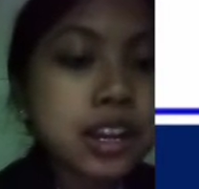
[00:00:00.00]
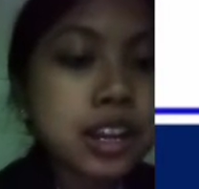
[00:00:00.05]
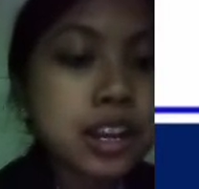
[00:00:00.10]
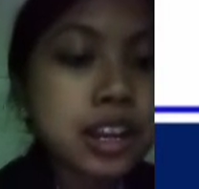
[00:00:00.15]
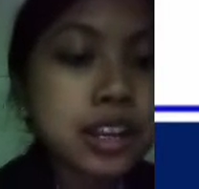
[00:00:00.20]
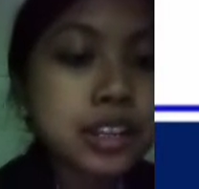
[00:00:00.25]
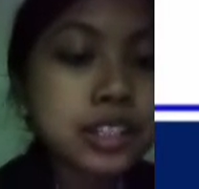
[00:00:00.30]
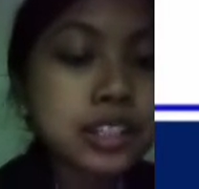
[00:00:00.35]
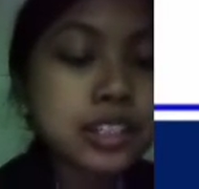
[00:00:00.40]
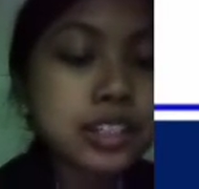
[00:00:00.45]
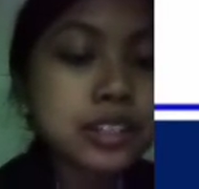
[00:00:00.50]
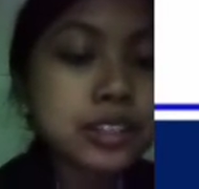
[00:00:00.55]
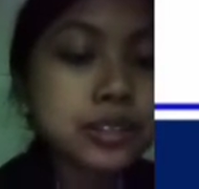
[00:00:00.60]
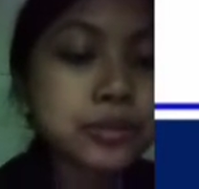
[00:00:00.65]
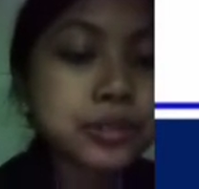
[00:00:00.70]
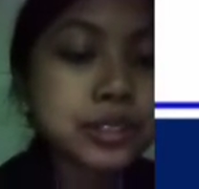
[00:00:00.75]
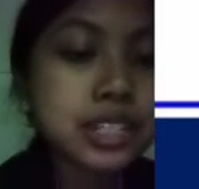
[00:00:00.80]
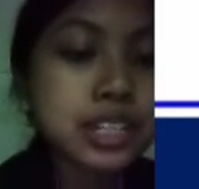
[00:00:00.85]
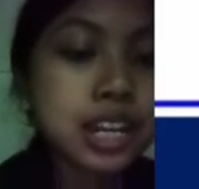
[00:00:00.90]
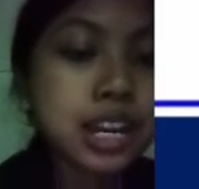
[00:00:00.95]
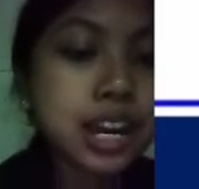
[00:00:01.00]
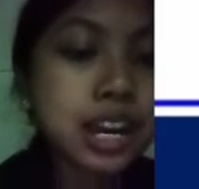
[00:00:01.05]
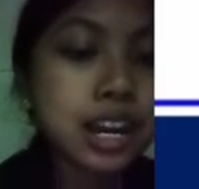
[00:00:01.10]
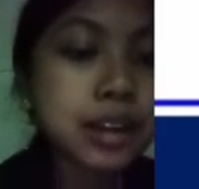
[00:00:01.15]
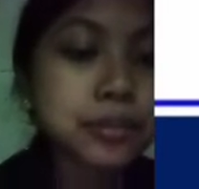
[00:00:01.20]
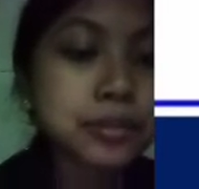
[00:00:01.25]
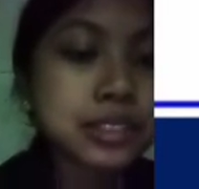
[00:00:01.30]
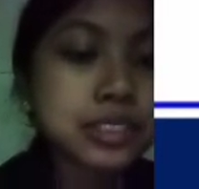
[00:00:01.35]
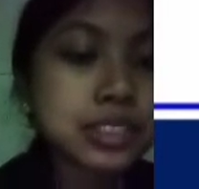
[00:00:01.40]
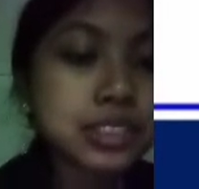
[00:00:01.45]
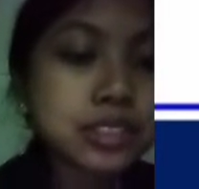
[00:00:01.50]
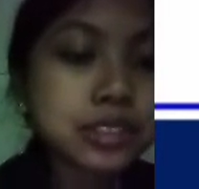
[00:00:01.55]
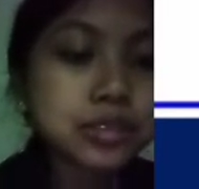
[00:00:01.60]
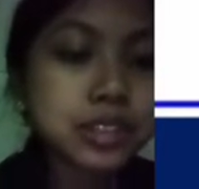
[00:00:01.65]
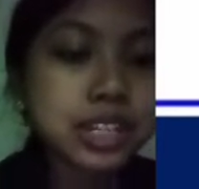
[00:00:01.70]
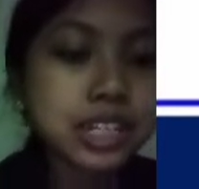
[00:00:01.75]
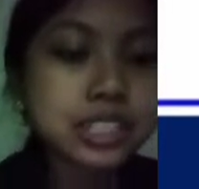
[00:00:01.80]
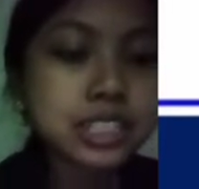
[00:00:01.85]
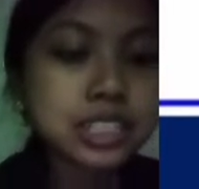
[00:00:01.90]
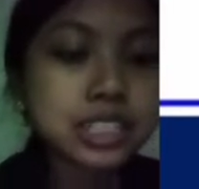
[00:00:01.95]
here we have a
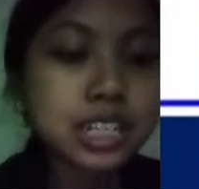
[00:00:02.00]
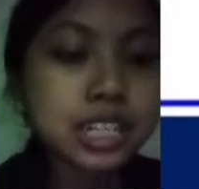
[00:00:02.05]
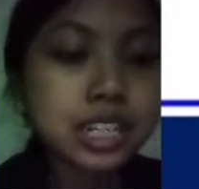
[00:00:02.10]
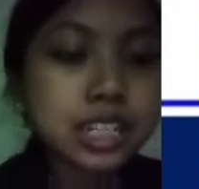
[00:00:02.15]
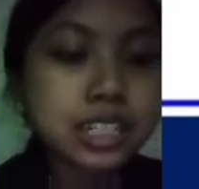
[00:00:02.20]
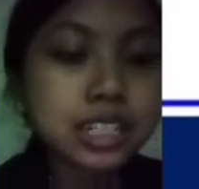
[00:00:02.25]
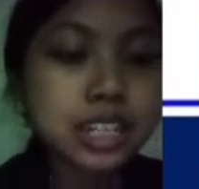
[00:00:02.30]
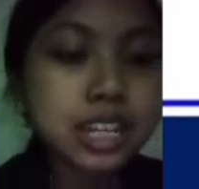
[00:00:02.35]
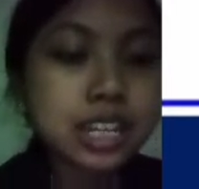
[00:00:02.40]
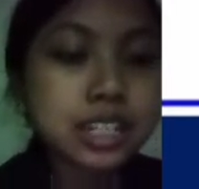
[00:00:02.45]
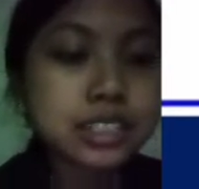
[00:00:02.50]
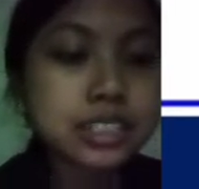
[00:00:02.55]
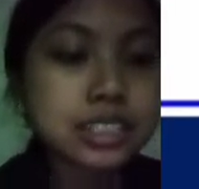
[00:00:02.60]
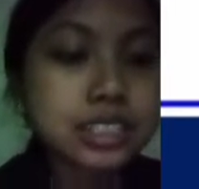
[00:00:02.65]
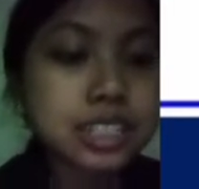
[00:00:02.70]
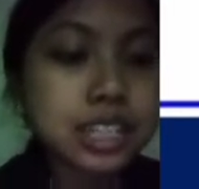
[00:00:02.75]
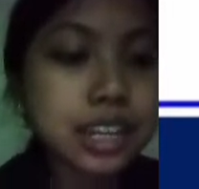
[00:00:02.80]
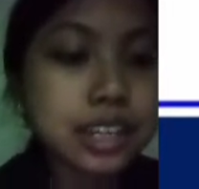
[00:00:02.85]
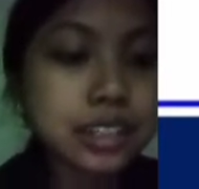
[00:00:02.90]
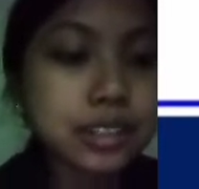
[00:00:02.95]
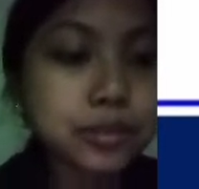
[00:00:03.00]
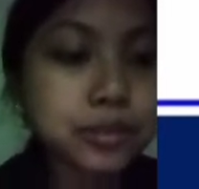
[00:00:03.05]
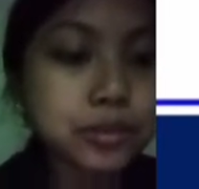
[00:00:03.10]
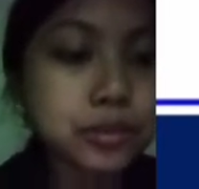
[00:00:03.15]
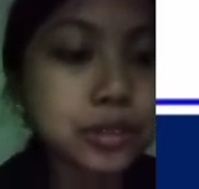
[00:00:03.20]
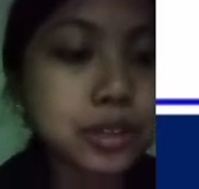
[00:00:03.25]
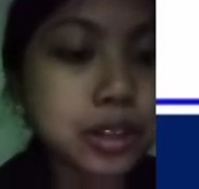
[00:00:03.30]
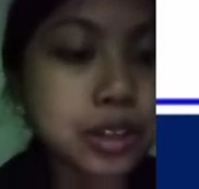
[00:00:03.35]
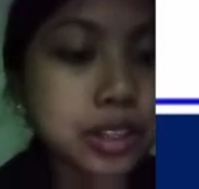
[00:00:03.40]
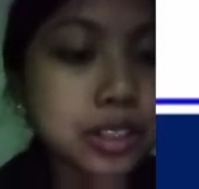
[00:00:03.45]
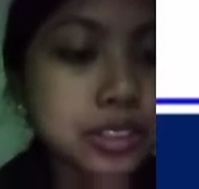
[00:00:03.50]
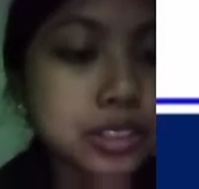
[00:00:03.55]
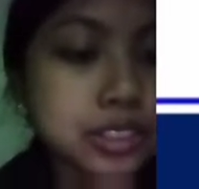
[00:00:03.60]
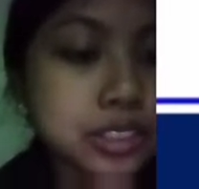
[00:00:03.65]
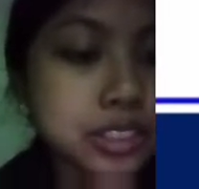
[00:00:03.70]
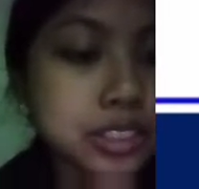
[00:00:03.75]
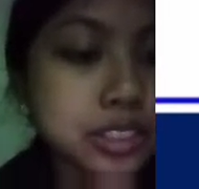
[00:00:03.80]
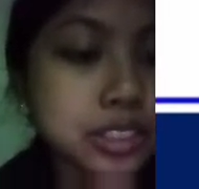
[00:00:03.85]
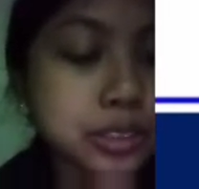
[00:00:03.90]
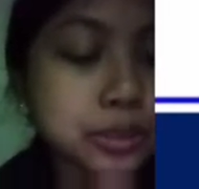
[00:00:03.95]
situation that Jack
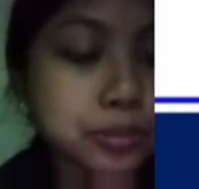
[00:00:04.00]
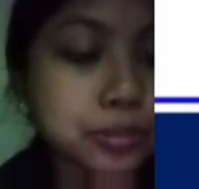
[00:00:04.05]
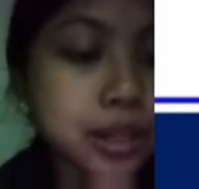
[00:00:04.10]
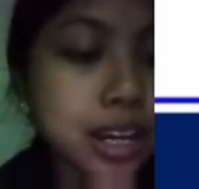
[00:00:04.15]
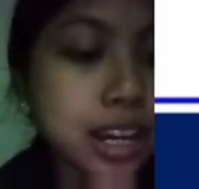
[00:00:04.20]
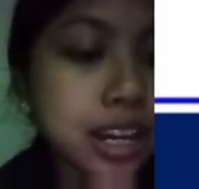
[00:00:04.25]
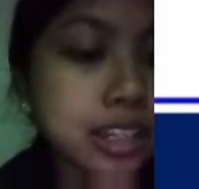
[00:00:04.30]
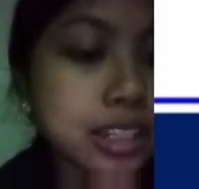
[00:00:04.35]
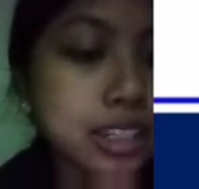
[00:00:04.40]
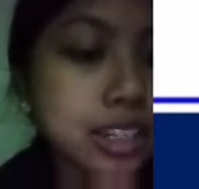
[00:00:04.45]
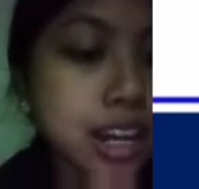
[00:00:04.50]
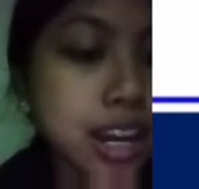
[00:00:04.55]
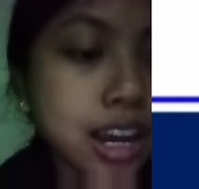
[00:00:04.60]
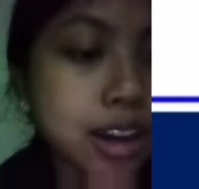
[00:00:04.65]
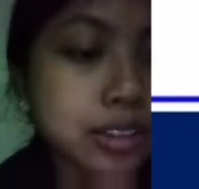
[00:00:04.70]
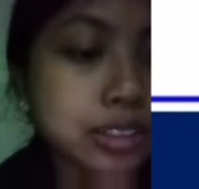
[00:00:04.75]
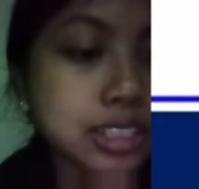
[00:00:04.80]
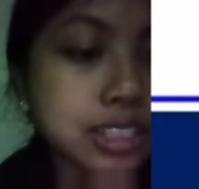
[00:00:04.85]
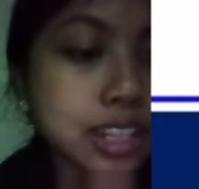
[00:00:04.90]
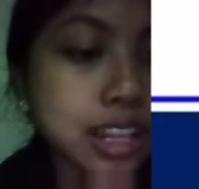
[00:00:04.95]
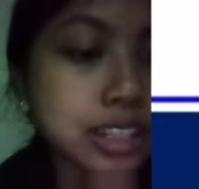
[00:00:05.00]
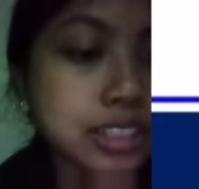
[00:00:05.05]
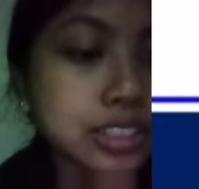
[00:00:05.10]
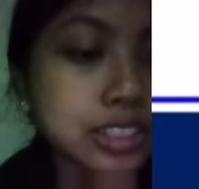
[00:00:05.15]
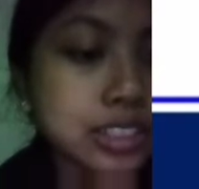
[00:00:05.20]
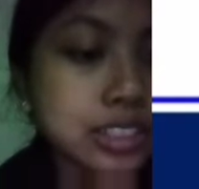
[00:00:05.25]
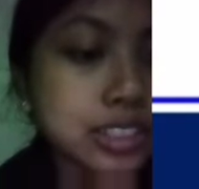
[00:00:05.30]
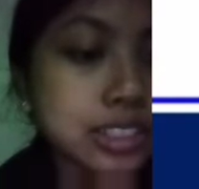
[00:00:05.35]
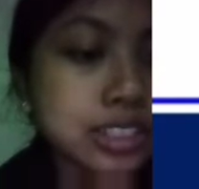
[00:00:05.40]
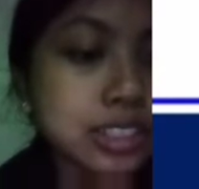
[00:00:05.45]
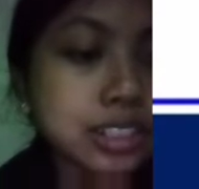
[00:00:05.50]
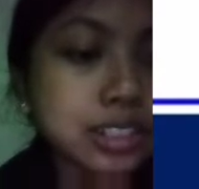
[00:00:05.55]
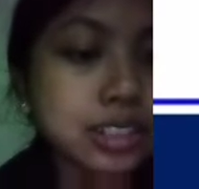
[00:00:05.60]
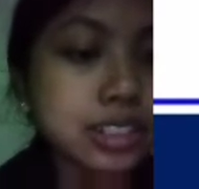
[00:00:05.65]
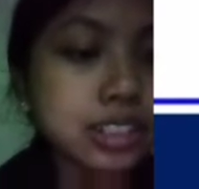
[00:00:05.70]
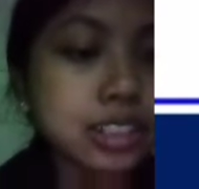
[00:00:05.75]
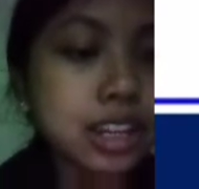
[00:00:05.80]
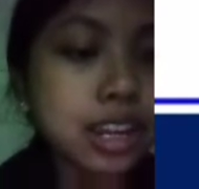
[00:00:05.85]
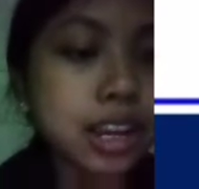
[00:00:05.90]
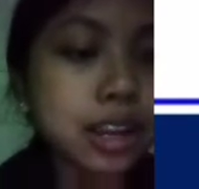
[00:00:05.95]
wants to buy a house last
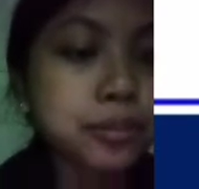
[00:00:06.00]
year,